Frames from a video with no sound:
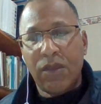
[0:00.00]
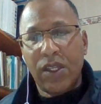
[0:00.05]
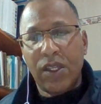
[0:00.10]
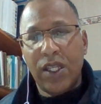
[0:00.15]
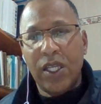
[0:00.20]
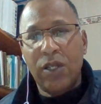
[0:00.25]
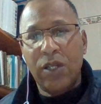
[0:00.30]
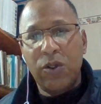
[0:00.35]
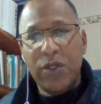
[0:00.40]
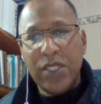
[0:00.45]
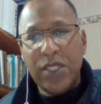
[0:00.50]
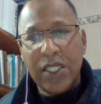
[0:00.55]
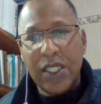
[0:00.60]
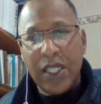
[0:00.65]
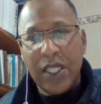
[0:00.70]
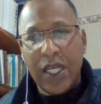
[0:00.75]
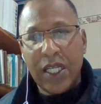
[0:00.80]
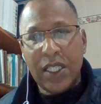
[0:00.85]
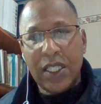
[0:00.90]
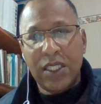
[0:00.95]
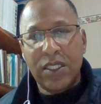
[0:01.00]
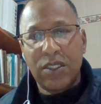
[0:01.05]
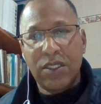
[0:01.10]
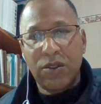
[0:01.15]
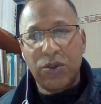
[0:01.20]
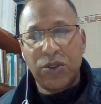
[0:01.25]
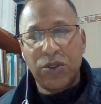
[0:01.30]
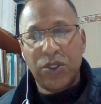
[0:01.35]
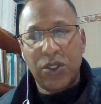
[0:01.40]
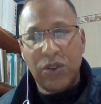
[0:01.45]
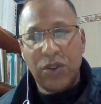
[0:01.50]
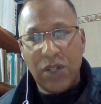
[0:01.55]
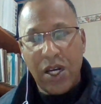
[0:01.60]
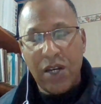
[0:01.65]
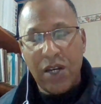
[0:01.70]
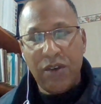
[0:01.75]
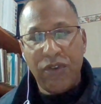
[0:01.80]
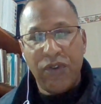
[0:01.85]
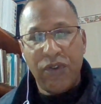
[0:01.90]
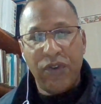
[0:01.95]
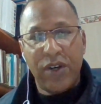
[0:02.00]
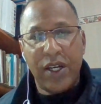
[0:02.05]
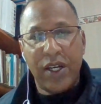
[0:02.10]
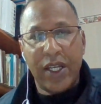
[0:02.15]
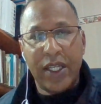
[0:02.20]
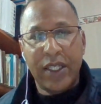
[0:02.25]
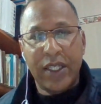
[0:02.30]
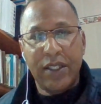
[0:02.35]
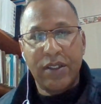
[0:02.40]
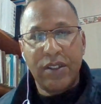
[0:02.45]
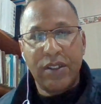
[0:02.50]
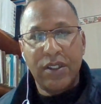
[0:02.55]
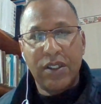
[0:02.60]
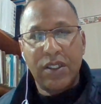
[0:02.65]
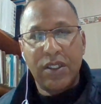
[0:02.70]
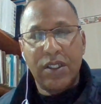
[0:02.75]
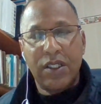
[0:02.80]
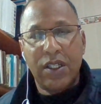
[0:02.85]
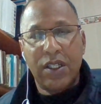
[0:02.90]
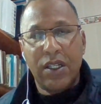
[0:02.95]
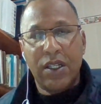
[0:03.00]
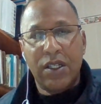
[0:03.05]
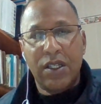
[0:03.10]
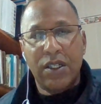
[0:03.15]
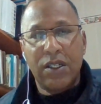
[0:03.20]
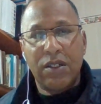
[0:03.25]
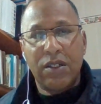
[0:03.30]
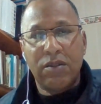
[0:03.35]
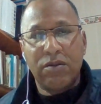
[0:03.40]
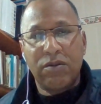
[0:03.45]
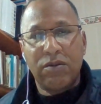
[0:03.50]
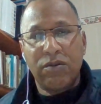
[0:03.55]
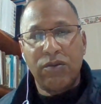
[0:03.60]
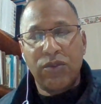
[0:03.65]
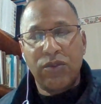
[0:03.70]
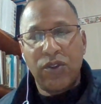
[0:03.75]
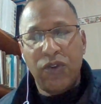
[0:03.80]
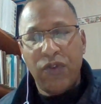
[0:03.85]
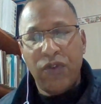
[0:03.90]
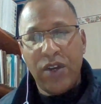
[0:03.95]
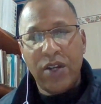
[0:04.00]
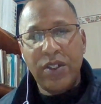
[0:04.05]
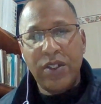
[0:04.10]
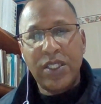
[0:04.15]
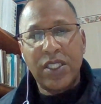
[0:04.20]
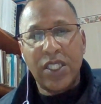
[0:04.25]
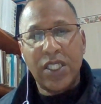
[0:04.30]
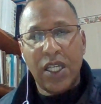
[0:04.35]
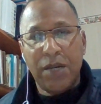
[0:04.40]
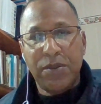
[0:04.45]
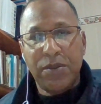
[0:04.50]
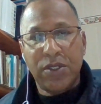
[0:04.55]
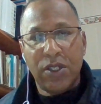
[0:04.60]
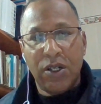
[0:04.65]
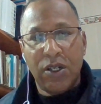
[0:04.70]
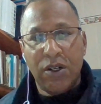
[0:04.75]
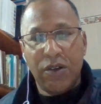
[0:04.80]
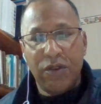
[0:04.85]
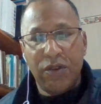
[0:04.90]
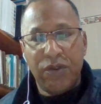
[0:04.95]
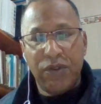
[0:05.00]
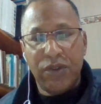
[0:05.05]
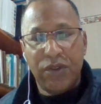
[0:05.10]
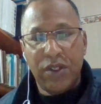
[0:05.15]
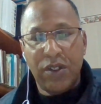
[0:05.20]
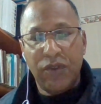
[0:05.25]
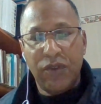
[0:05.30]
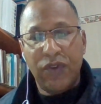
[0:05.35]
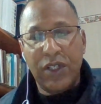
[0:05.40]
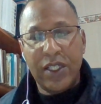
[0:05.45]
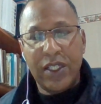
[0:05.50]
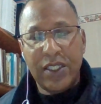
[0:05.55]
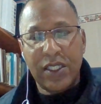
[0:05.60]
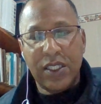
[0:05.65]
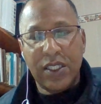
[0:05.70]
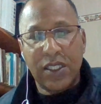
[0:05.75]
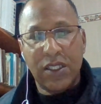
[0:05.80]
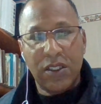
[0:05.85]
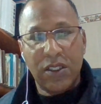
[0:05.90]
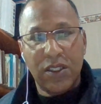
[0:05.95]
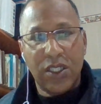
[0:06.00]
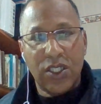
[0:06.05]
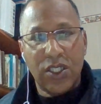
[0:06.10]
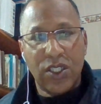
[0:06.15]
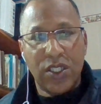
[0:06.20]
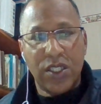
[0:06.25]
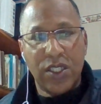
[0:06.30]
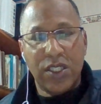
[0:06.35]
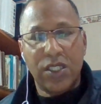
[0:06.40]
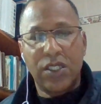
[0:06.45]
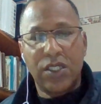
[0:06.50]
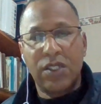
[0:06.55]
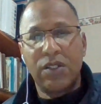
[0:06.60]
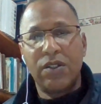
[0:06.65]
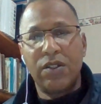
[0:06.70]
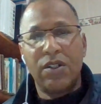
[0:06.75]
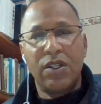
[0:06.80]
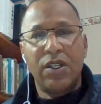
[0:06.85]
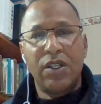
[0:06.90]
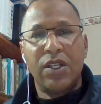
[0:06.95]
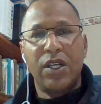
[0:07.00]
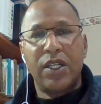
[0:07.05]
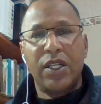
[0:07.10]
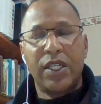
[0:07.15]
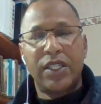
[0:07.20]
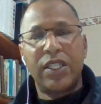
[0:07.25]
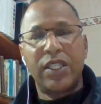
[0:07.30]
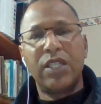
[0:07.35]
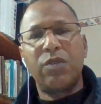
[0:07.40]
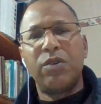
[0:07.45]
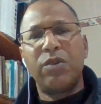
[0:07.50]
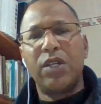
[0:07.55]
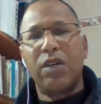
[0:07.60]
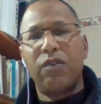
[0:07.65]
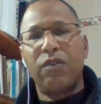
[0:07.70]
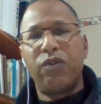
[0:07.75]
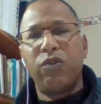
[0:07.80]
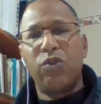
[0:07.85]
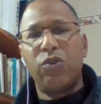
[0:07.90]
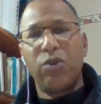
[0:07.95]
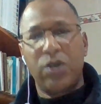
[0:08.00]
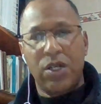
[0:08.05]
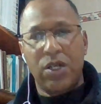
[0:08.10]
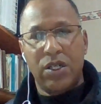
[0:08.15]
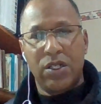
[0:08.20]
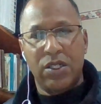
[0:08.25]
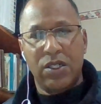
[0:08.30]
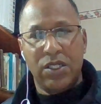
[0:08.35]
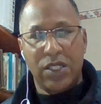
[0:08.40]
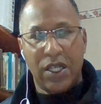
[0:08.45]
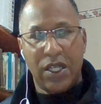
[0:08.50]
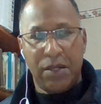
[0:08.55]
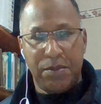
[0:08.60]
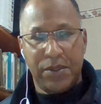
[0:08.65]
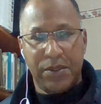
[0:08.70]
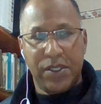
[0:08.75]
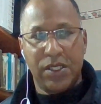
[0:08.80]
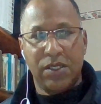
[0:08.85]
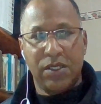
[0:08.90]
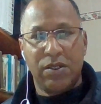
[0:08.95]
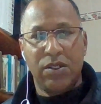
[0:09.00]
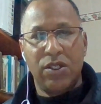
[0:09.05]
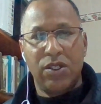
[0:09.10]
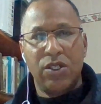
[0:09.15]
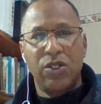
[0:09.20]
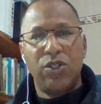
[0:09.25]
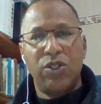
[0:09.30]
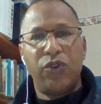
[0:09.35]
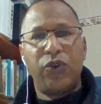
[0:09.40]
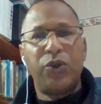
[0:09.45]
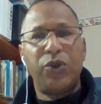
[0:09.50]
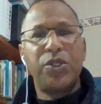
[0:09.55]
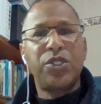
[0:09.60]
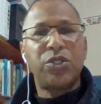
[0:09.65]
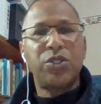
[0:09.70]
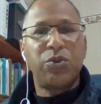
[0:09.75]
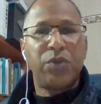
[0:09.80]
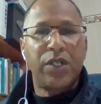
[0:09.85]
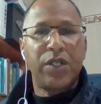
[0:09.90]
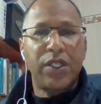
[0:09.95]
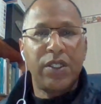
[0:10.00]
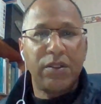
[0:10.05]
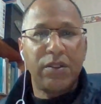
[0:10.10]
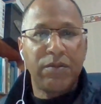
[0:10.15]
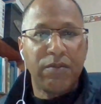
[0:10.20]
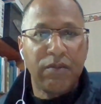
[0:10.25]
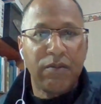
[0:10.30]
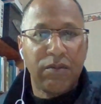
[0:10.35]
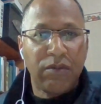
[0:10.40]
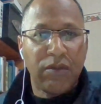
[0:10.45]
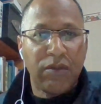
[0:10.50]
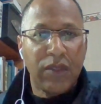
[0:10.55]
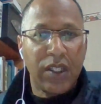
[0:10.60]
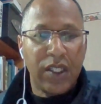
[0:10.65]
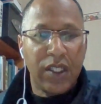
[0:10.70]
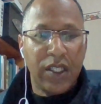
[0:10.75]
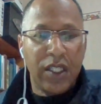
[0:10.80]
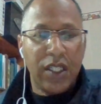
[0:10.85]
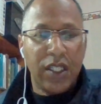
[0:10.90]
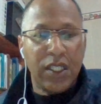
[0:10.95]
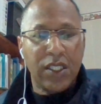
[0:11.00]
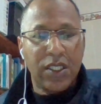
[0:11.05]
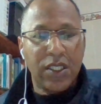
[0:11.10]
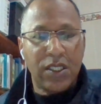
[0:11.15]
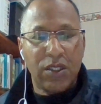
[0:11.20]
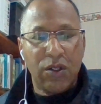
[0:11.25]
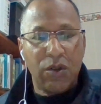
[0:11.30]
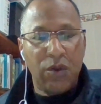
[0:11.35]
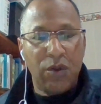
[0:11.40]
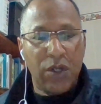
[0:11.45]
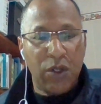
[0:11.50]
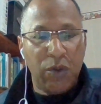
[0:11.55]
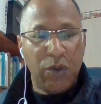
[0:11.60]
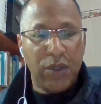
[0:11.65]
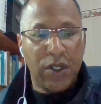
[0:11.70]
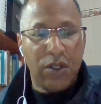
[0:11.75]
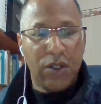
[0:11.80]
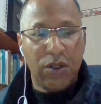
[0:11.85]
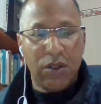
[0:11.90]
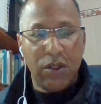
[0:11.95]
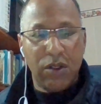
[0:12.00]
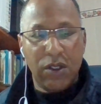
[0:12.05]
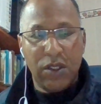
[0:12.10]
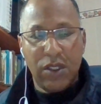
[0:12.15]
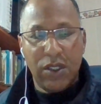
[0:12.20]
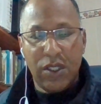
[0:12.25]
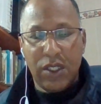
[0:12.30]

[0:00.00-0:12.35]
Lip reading: elucidate or to clarify the various types of felicity conditions. And I think we have four types. The first one is what we call